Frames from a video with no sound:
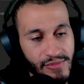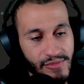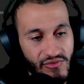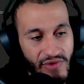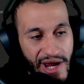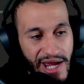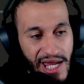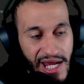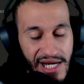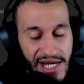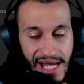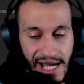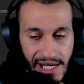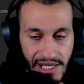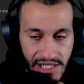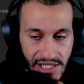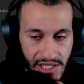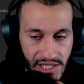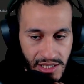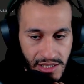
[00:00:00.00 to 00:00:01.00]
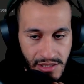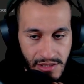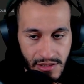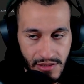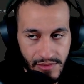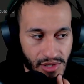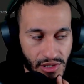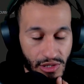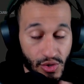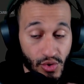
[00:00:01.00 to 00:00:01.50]
recognizing
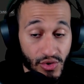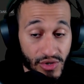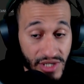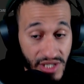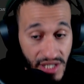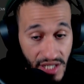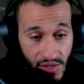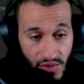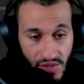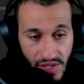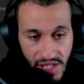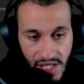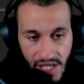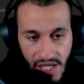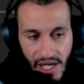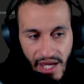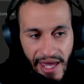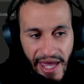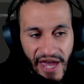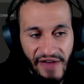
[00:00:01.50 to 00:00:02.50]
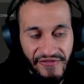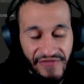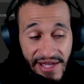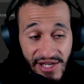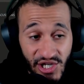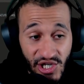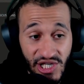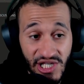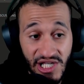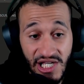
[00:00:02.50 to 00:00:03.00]
your skill set, if they
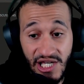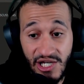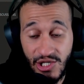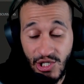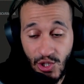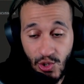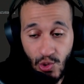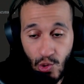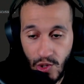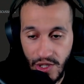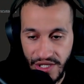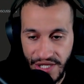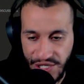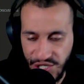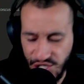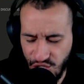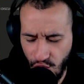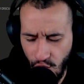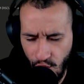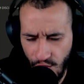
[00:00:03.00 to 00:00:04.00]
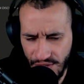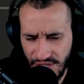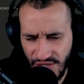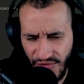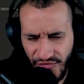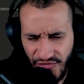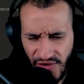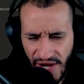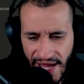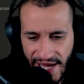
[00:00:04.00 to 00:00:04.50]
just see a tool and they just go into
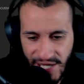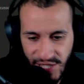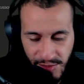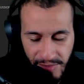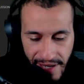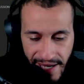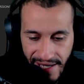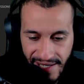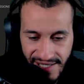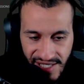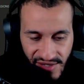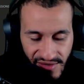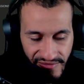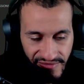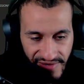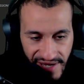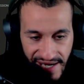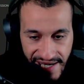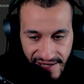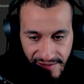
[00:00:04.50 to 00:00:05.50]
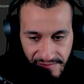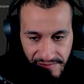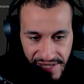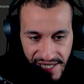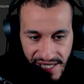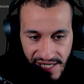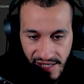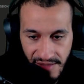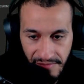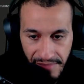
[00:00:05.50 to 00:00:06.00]
flashbacks of getting
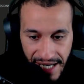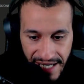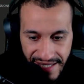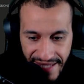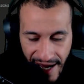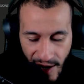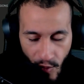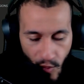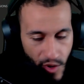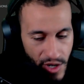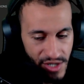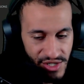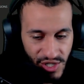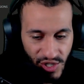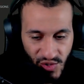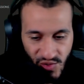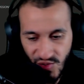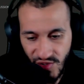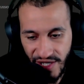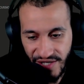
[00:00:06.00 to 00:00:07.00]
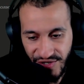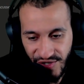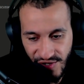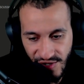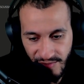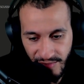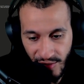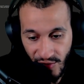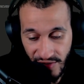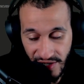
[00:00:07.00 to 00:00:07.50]
beat up by that one tool that their
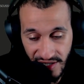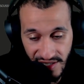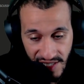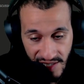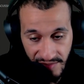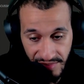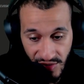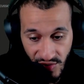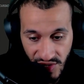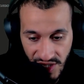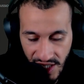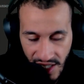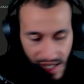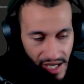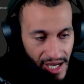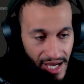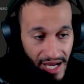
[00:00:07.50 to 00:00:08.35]
opponent is abusing,